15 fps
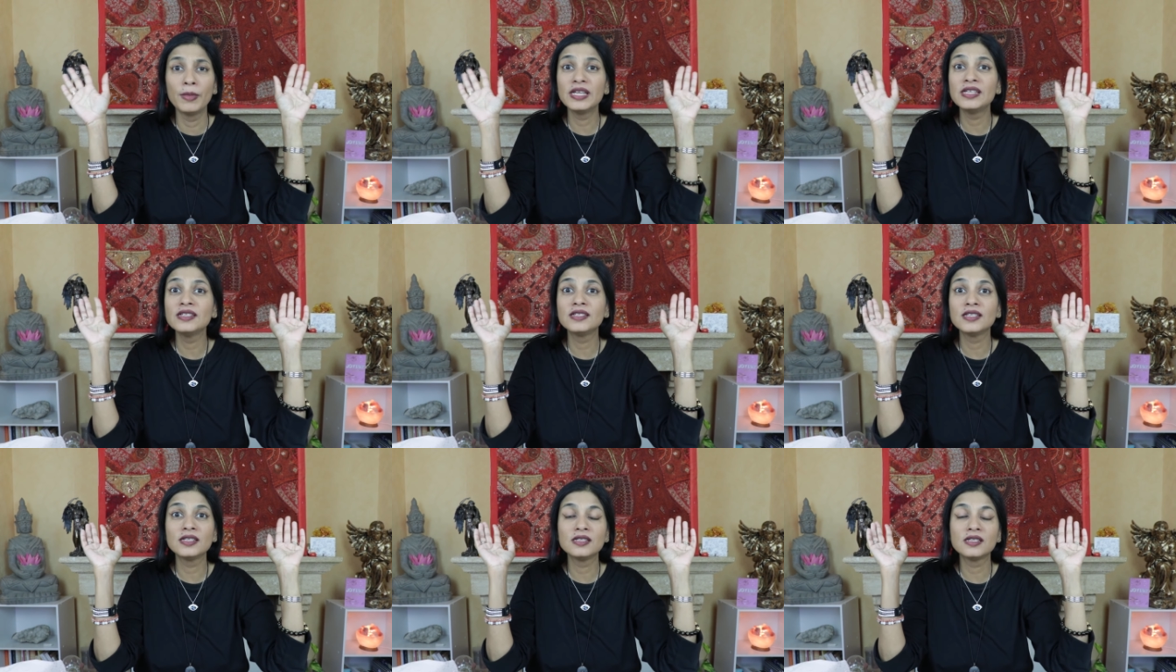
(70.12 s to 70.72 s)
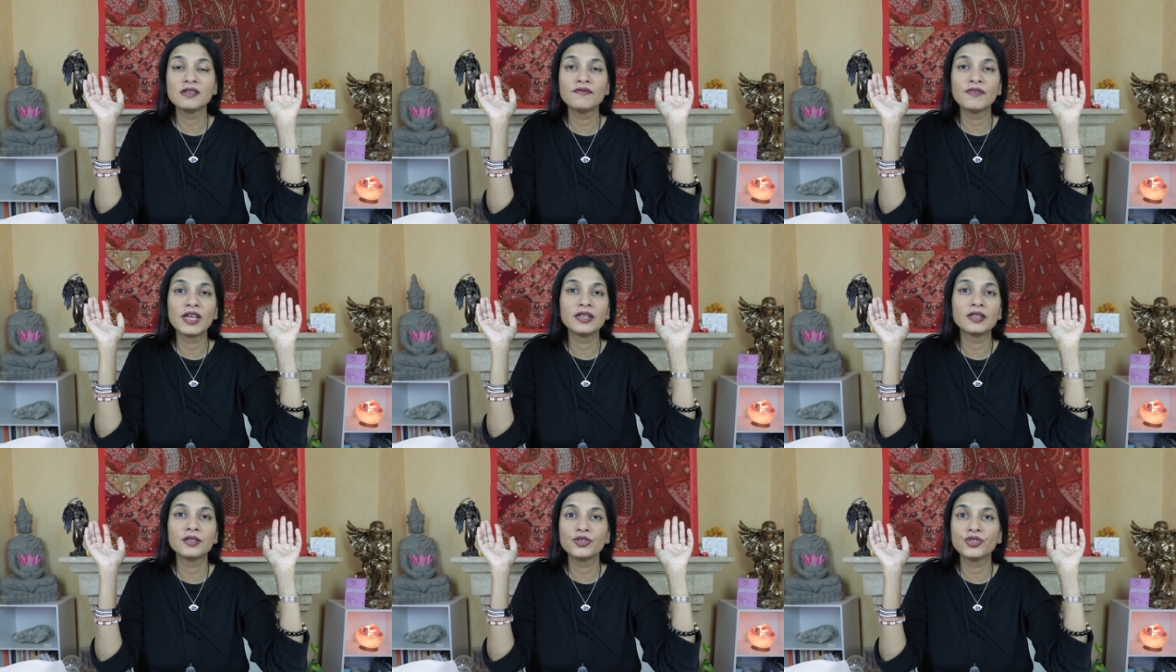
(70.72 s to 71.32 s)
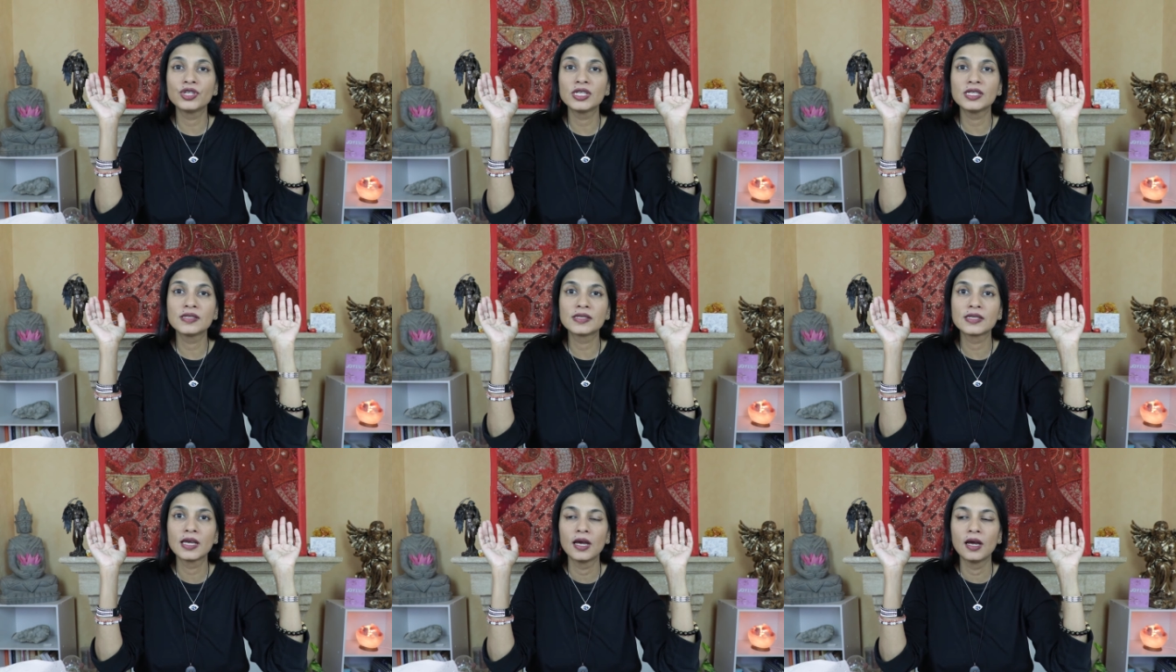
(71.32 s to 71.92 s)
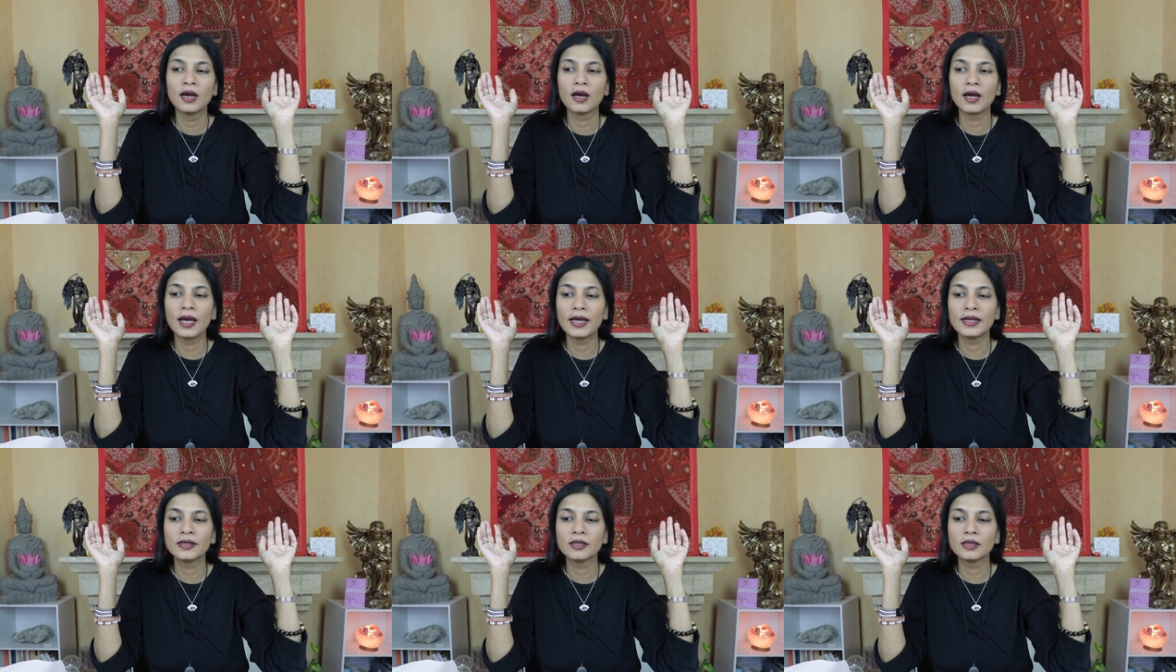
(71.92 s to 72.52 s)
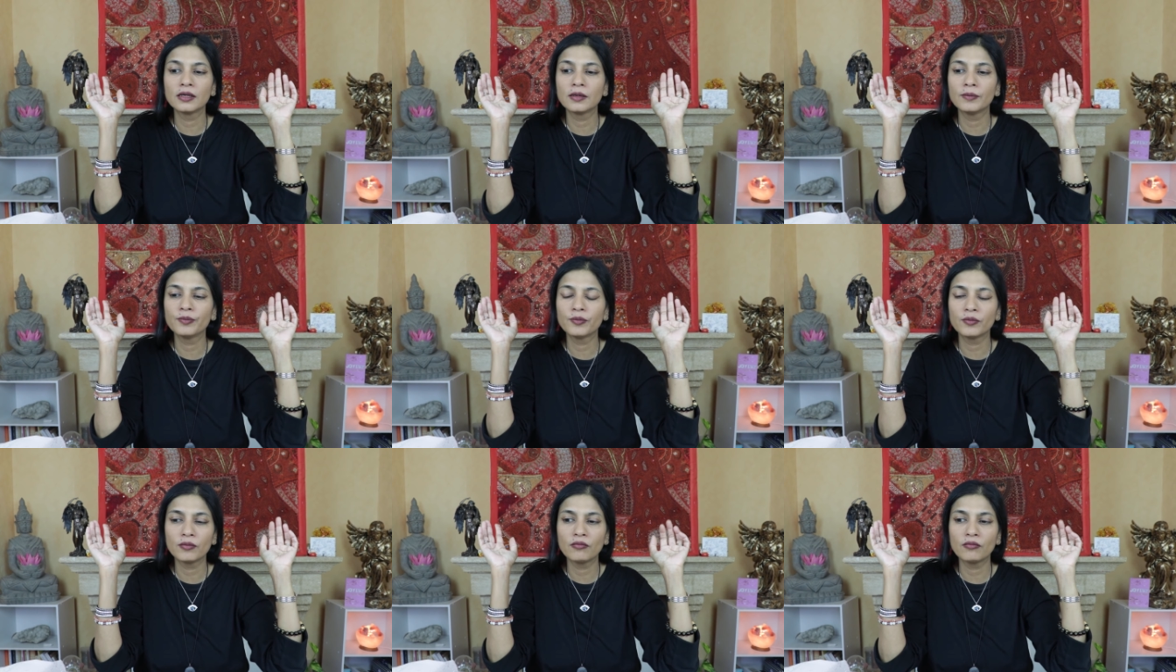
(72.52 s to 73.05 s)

meditative energies and um,